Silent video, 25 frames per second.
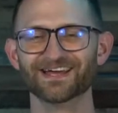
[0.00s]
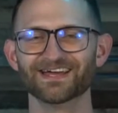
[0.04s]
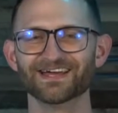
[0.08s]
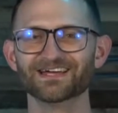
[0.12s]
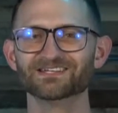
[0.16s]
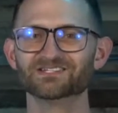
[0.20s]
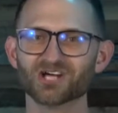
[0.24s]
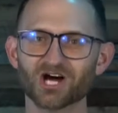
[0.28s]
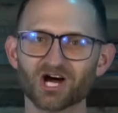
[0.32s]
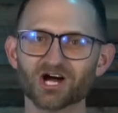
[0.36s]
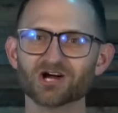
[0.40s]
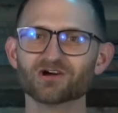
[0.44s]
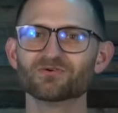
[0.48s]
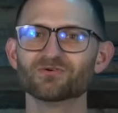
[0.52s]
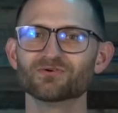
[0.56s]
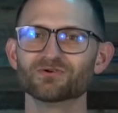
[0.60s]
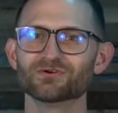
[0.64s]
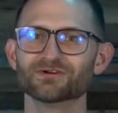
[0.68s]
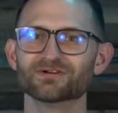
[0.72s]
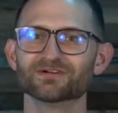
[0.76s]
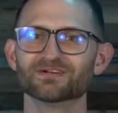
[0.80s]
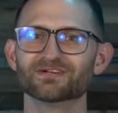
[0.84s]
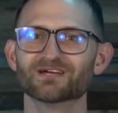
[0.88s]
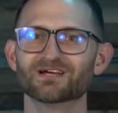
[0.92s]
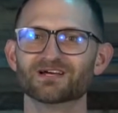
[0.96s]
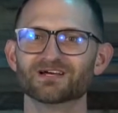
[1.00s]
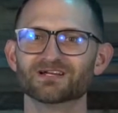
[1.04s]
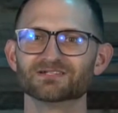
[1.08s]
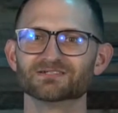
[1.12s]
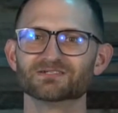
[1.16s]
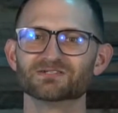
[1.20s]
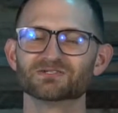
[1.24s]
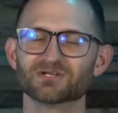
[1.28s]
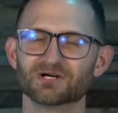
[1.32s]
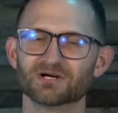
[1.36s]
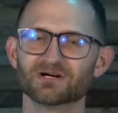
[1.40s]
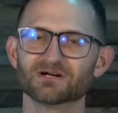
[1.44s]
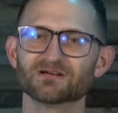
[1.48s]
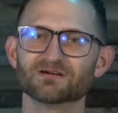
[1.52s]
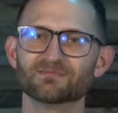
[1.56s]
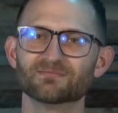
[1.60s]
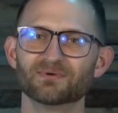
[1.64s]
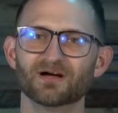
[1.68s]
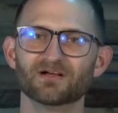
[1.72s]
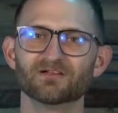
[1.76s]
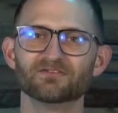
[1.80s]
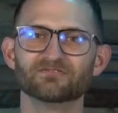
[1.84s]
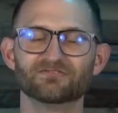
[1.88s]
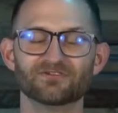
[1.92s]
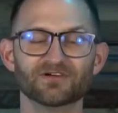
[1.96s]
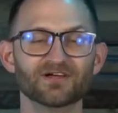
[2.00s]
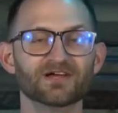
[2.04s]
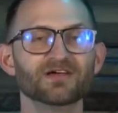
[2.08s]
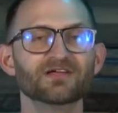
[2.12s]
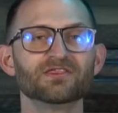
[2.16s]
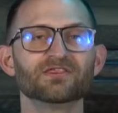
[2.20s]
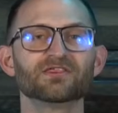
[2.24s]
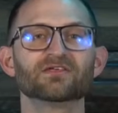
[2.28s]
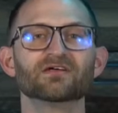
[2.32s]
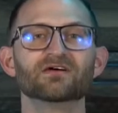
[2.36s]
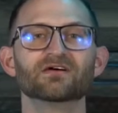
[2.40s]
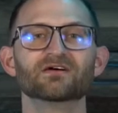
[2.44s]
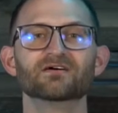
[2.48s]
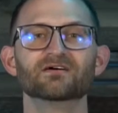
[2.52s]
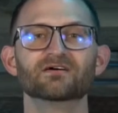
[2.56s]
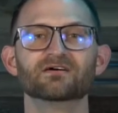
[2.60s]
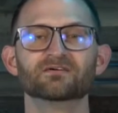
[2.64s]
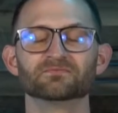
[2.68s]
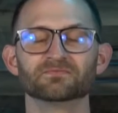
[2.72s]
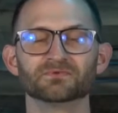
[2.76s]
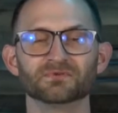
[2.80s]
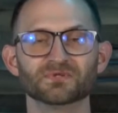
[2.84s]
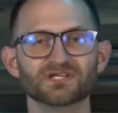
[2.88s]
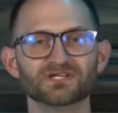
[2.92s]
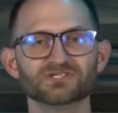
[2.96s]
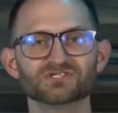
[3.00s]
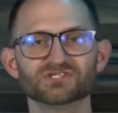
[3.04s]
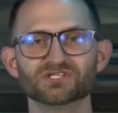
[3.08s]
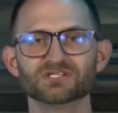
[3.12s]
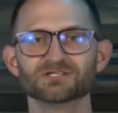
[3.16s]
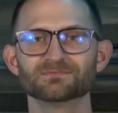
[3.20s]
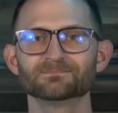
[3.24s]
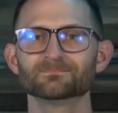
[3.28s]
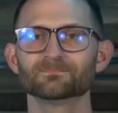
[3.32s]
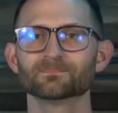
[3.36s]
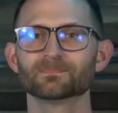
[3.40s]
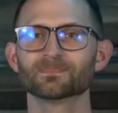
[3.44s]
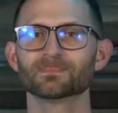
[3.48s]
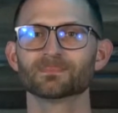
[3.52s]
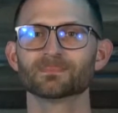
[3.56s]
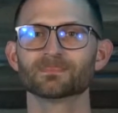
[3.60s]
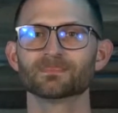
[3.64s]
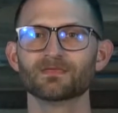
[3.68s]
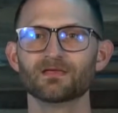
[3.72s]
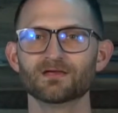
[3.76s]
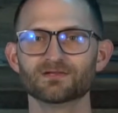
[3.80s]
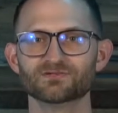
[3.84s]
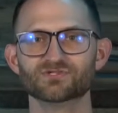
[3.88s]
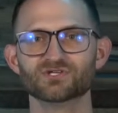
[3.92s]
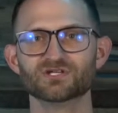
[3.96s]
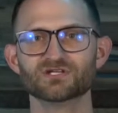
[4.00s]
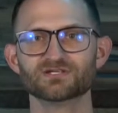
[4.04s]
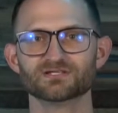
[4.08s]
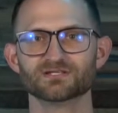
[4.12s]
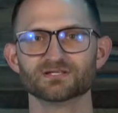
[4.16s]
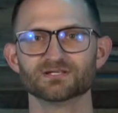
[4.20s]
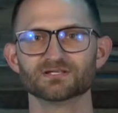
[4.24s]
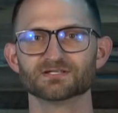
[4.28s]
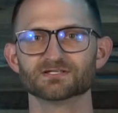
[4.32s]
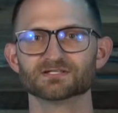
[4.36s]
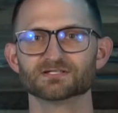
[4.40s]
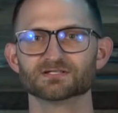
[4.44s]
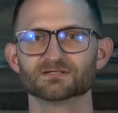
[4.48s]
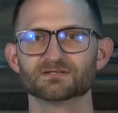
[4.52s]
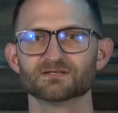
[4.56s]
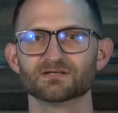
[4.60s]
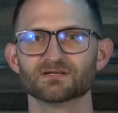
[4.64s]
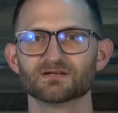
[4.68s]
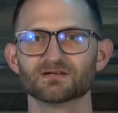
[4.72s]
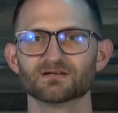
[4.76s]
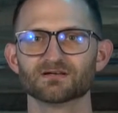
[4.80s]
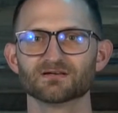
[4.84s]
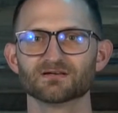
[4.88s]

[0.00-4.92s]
It's awkward to talk about faith and religion and Jesus.